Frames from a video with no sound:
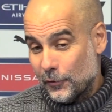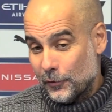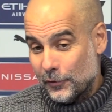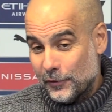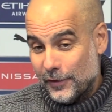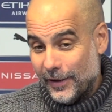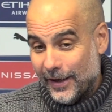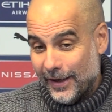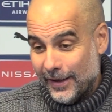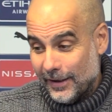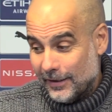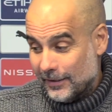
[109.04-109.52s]

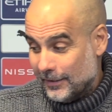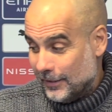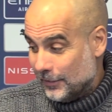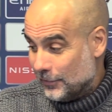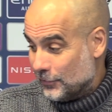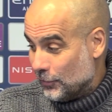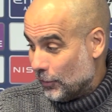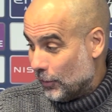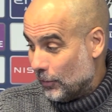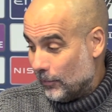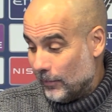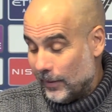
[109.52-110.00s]
retired, they
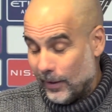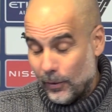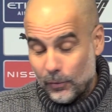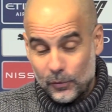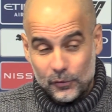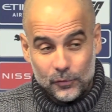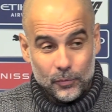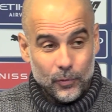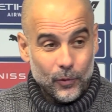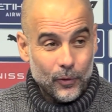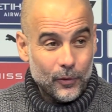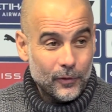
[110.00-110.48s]
told me I
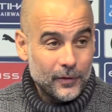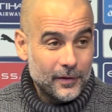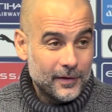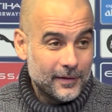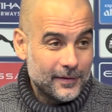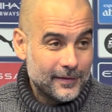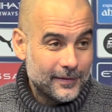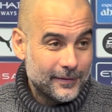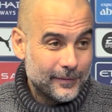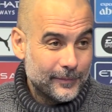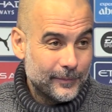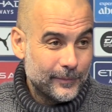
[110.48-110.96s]
was born.
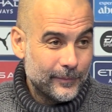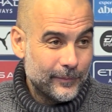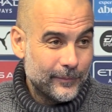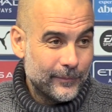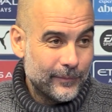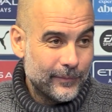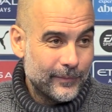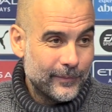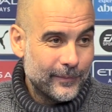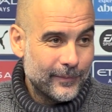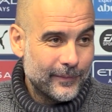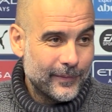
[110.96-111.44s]

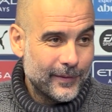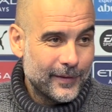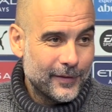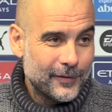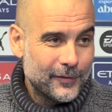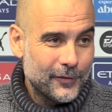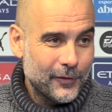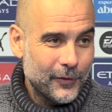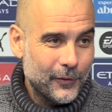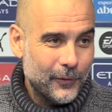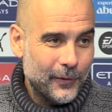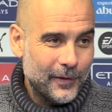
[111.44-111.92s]

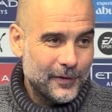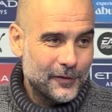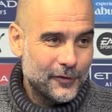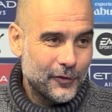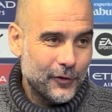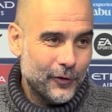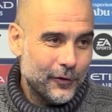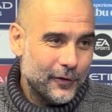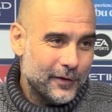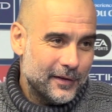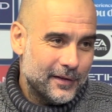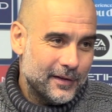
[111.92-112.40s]
So I
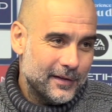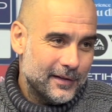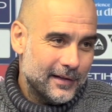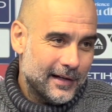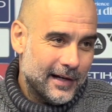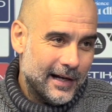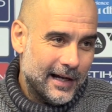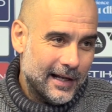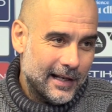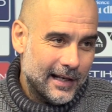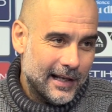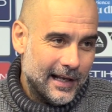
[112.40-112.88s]
saw it in a
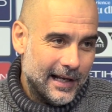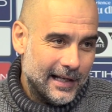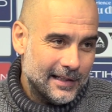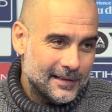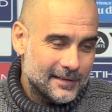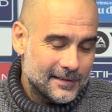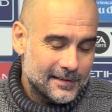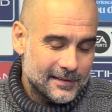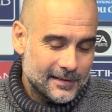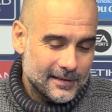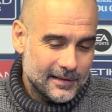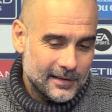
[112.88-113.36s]

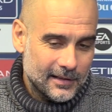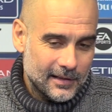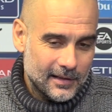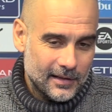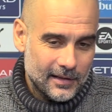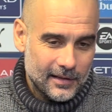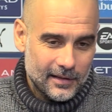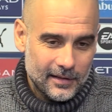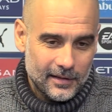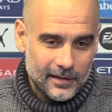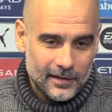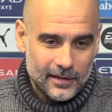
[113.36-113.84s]
highlight,
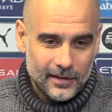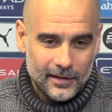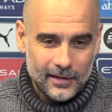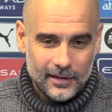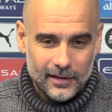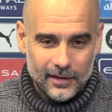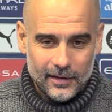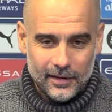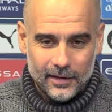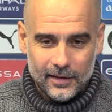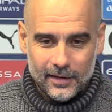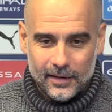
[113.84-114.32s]

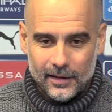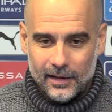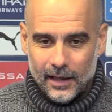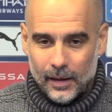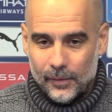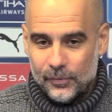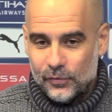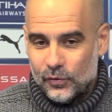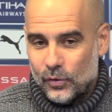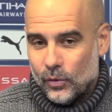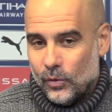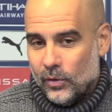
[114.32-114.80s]

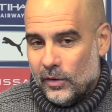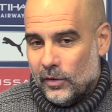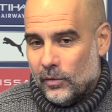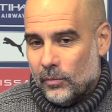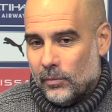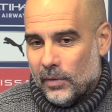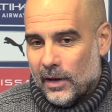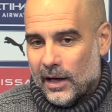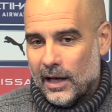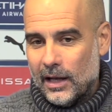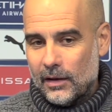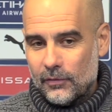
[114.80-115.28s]
absolutely
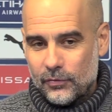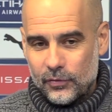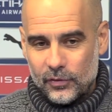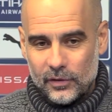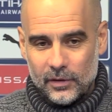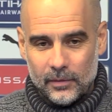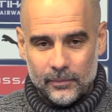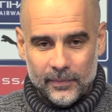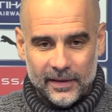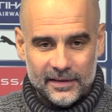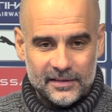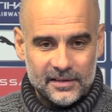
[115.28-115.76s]
on behalf of
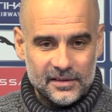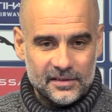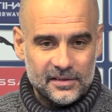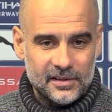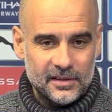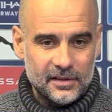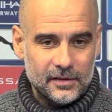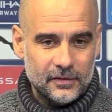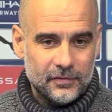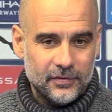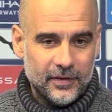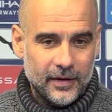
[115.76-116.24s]
the Manchester
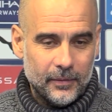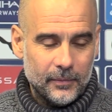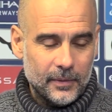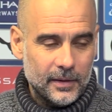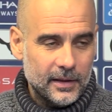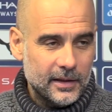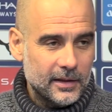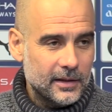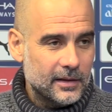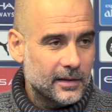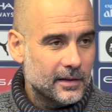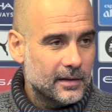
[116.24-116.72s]
City
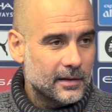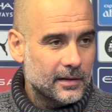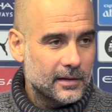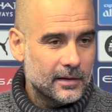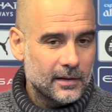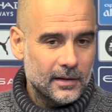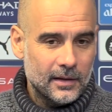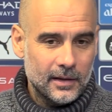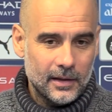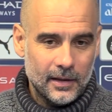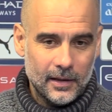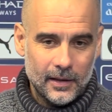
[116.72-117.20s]
family,
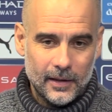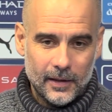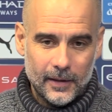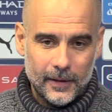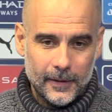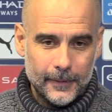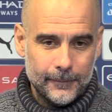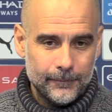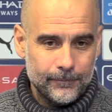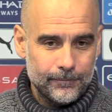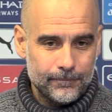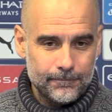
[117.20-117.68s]

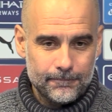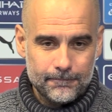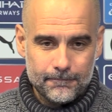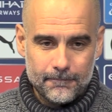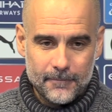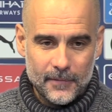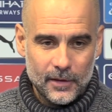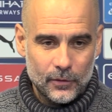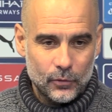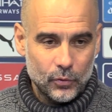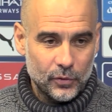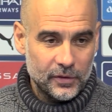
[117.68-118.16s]
to
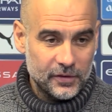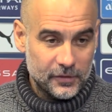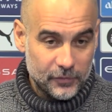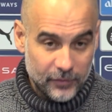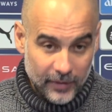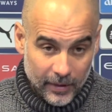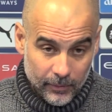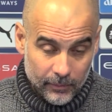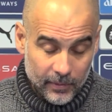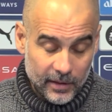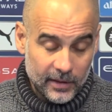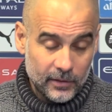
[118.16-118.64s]
his
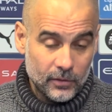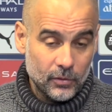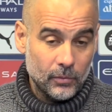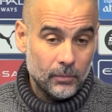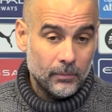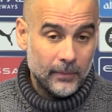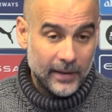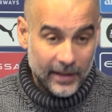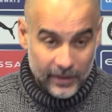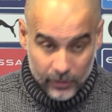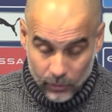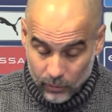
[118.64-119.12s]
family, to
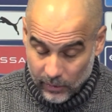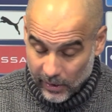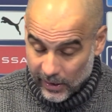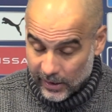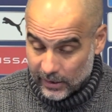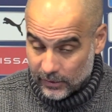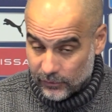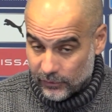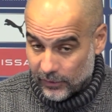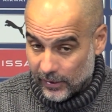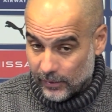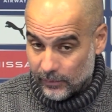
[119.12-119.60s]
Man
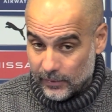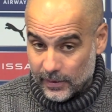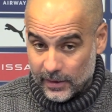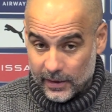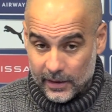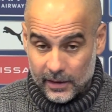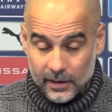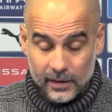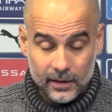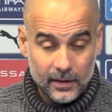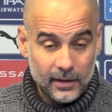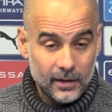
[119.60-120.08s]
United
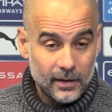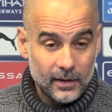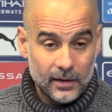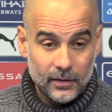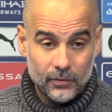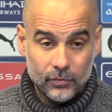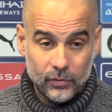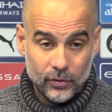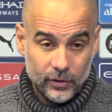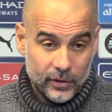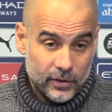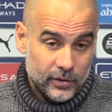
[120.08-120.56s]
family,
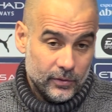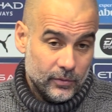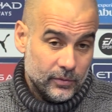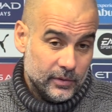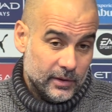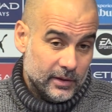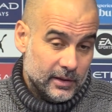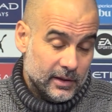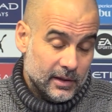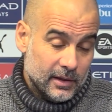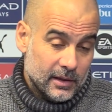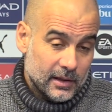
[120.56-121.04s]
for
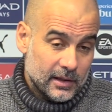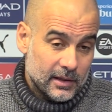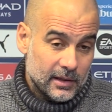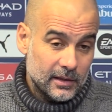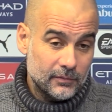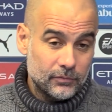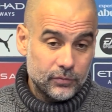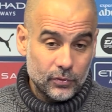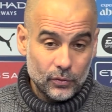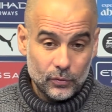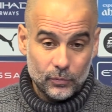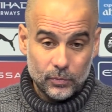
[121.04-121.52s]

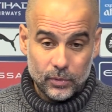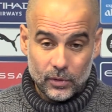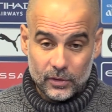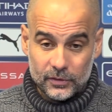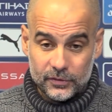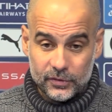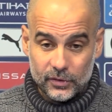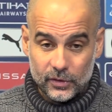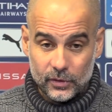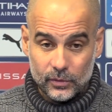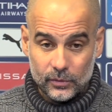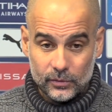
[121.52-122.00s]
England football.
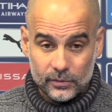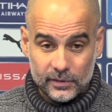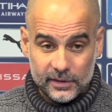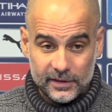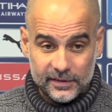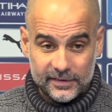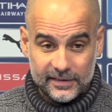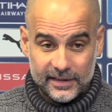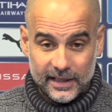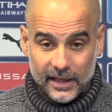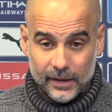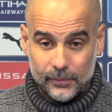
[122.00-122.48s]
So
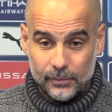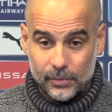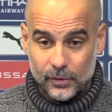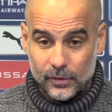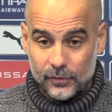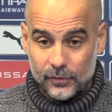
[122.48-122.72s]
this type